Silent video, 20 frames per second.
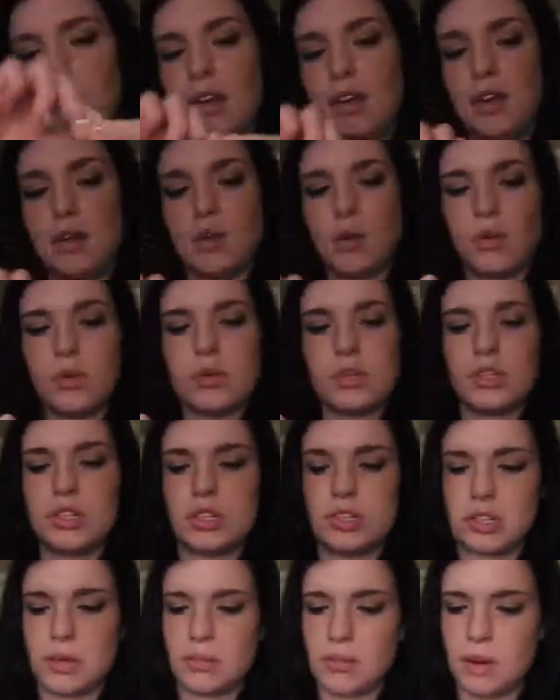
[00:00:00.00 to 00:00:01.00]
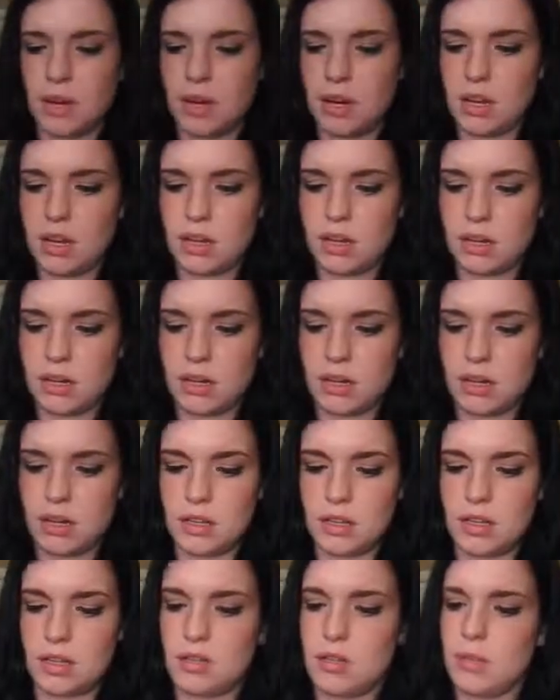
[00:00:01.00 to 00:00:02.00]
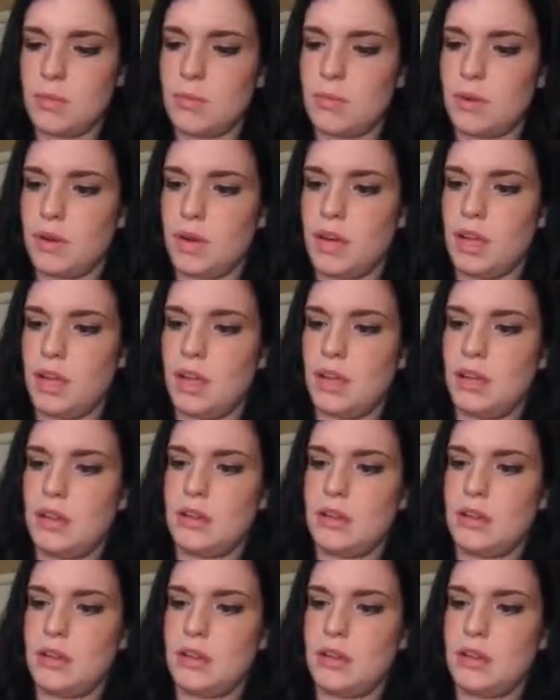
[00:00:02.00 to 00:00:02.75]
like gold shimmer in it. It's so pretty.